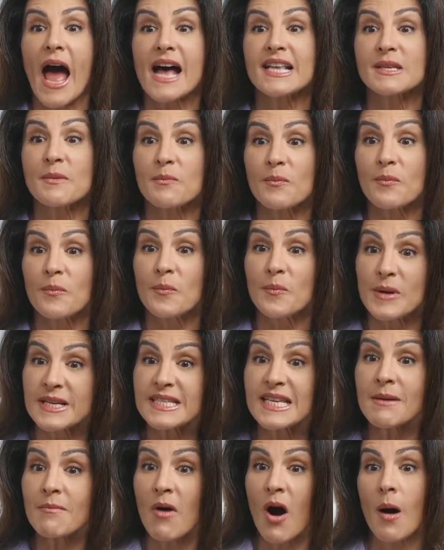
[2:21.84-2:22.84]
as a
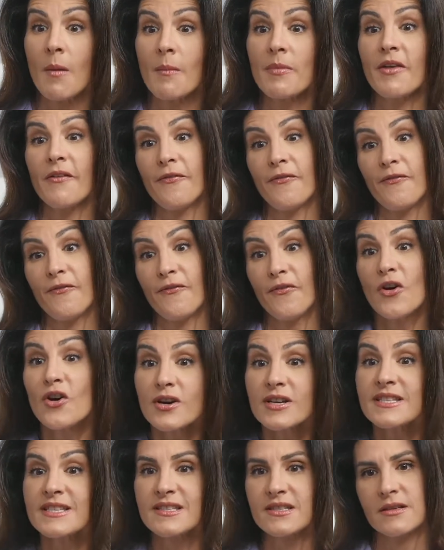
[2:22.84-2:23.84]
busy mom, the
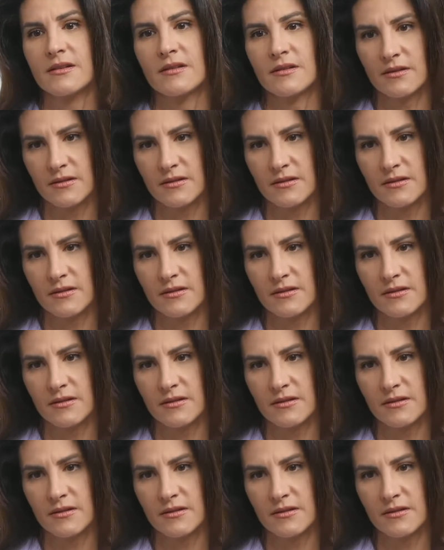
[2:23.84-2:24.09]
first